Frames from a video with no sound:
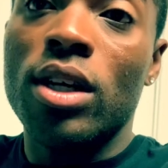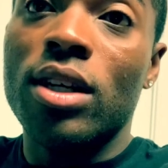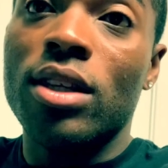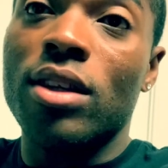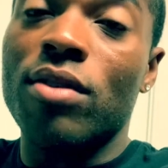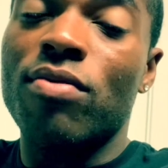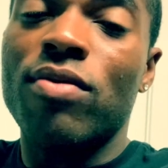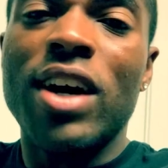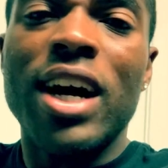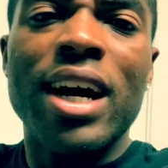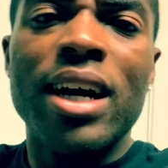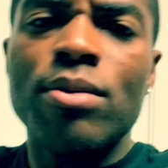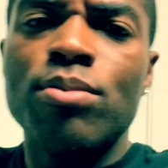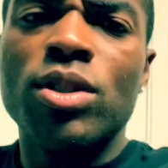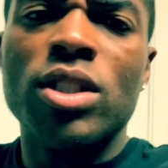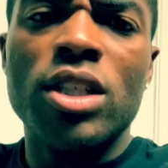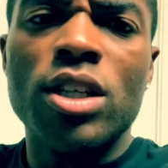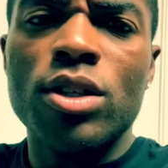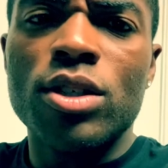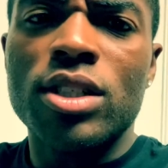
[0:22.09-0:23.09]
The vibes
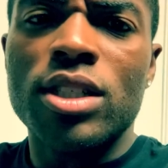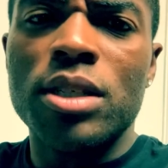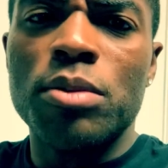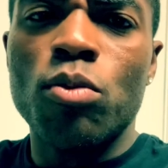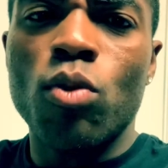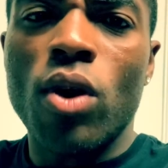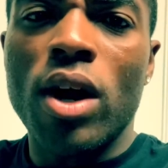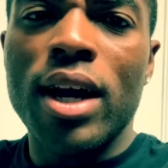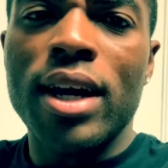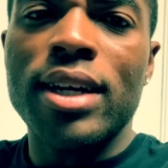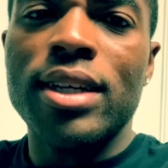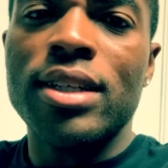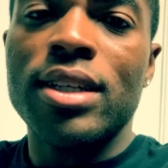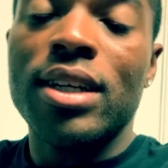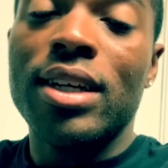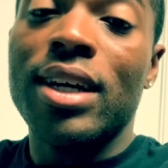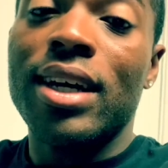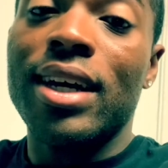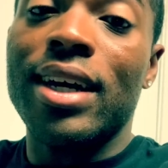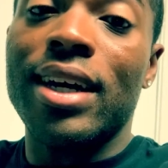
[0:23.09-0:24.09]
there seem right,
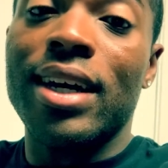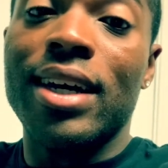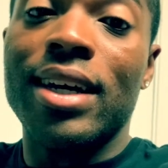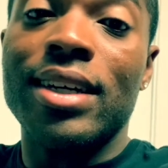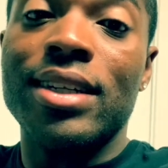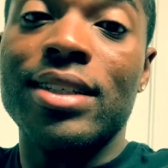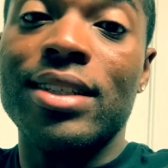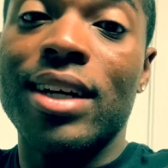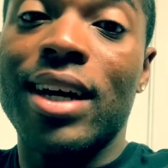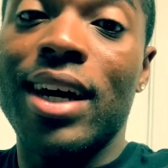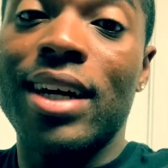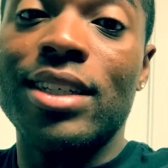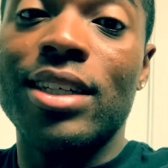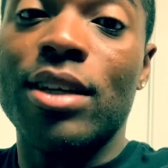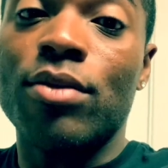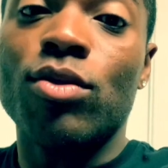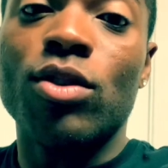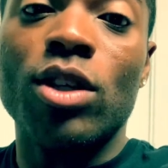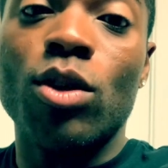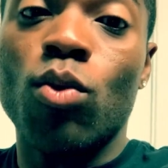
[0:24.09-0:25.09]
and I
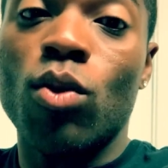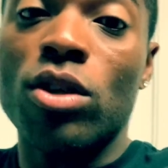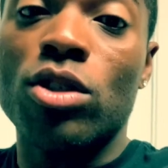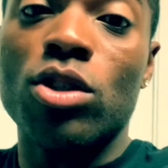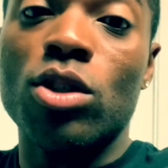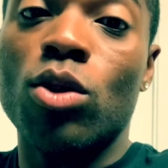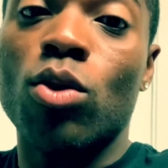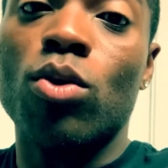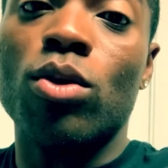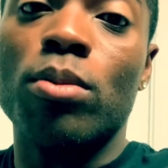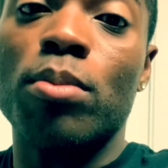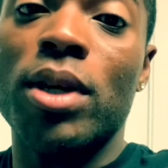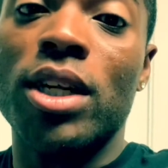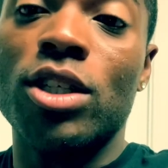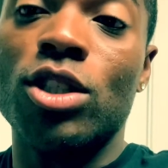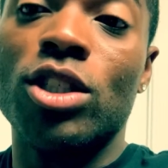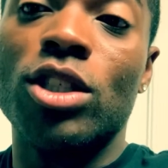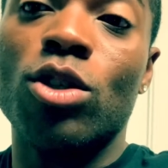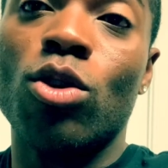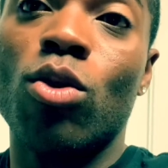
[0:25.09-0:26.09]
definitely want to go to
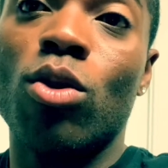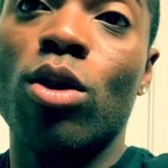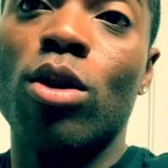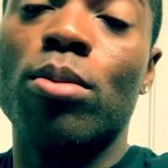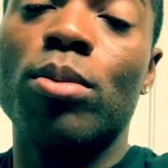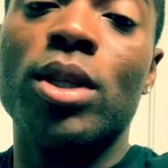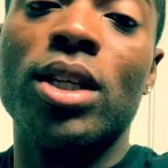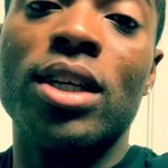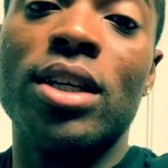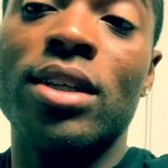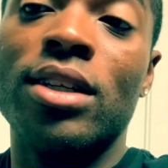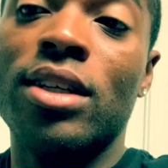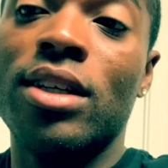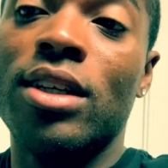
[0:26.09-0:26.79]
Medellin, Colombia